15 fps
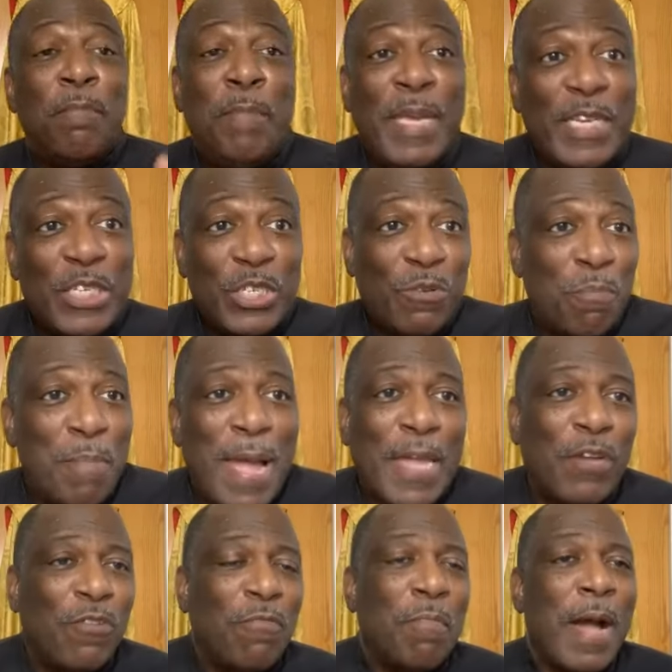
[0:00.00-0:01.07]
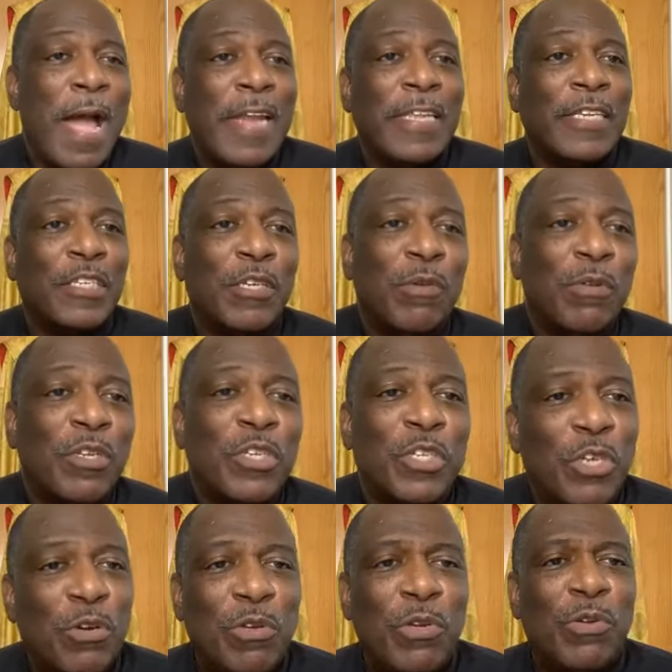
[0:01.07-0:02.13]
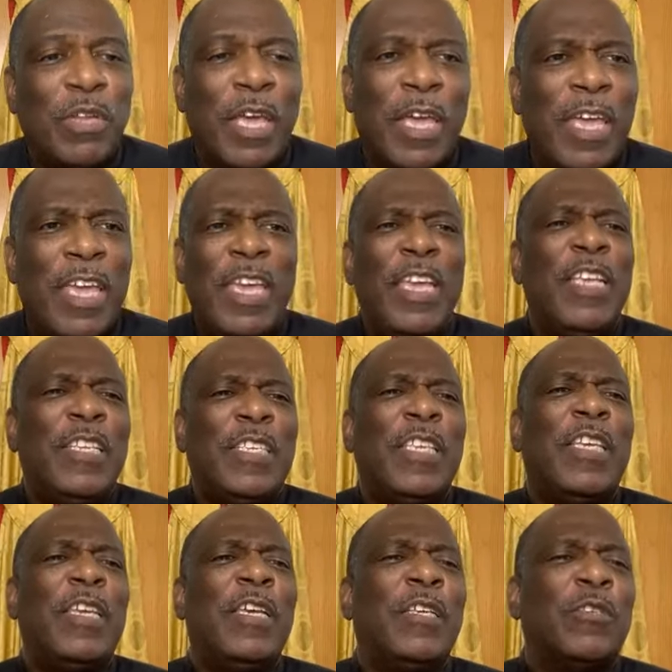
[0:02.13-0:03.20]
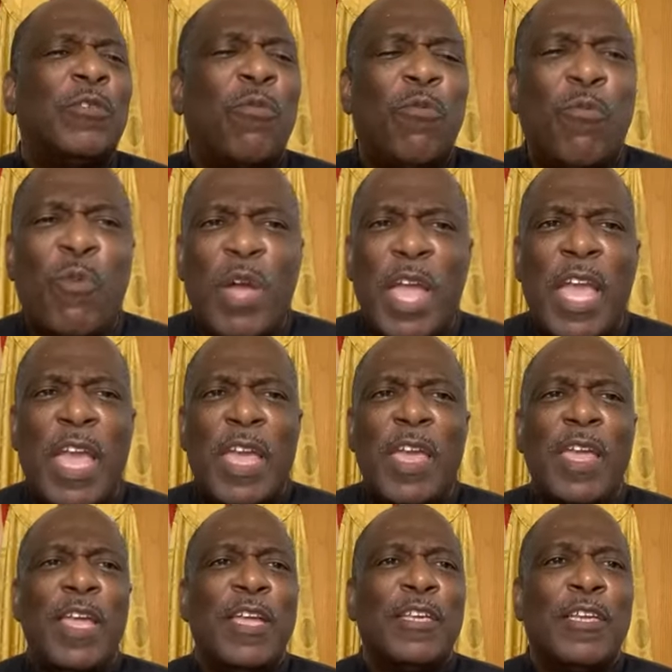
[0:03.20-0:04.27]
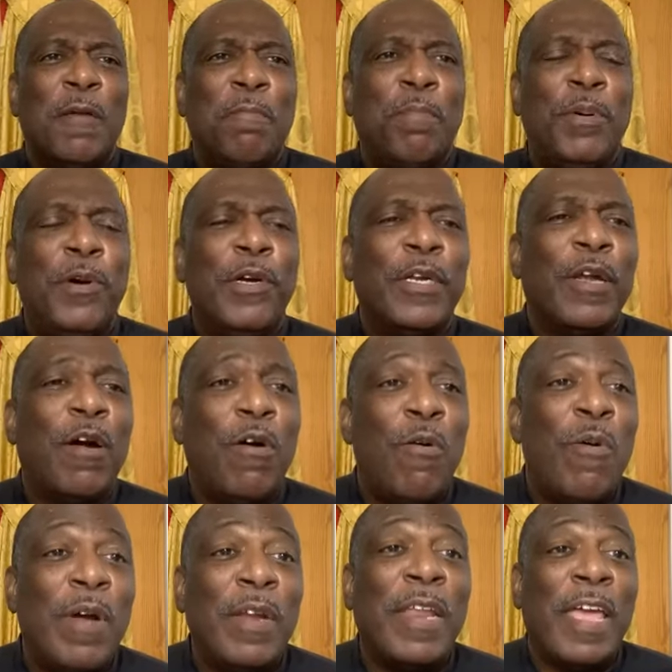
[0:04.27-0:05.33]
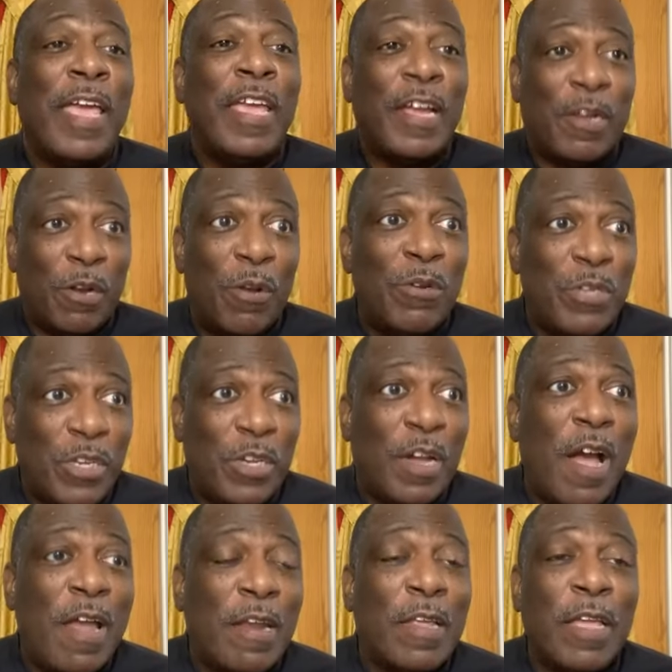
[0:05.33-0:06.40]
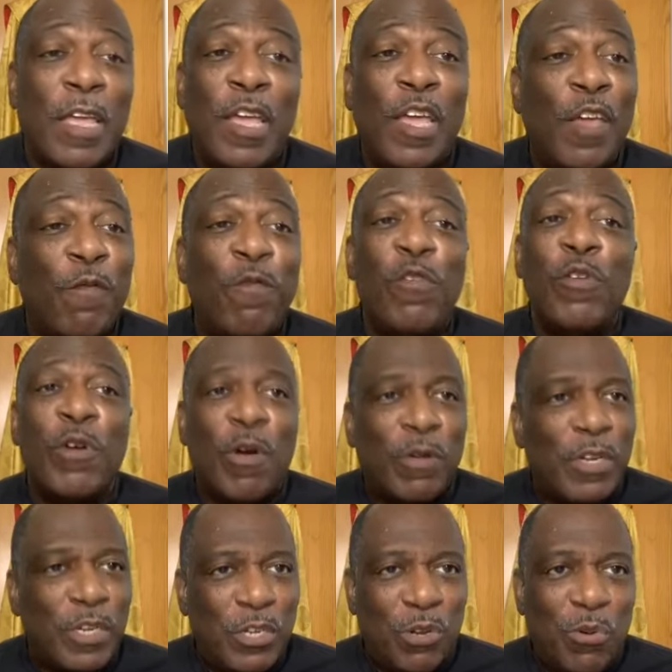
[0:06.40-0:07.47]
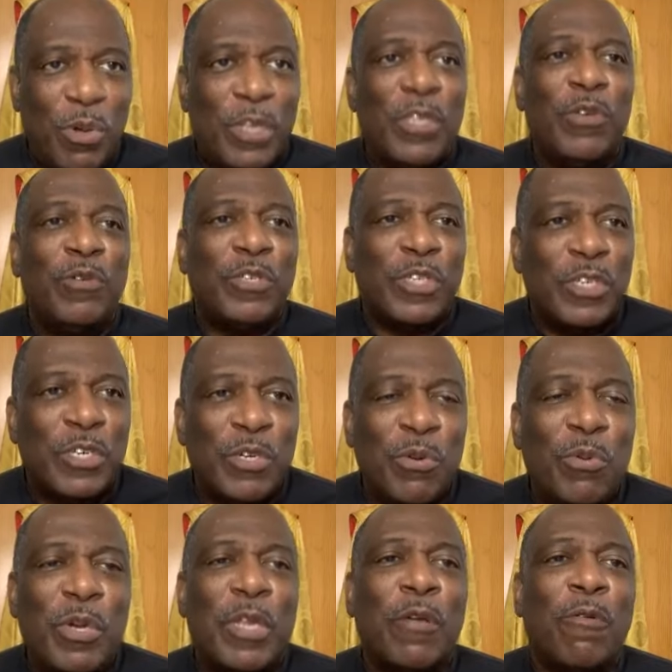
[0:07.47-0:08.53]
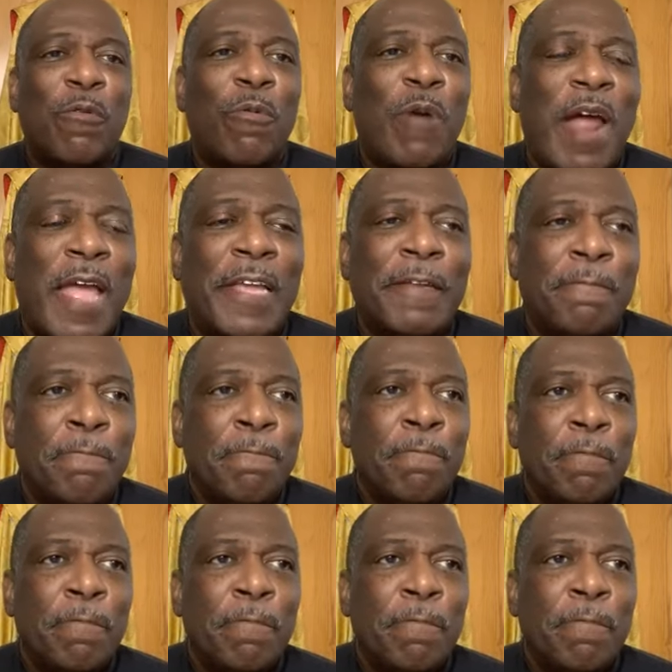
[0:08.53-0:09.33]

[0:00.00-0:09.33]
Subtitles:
Bishop Mikal Boddie is going to show you the easiest way to put on a clergy collar. If you're going to do it, you should do it right.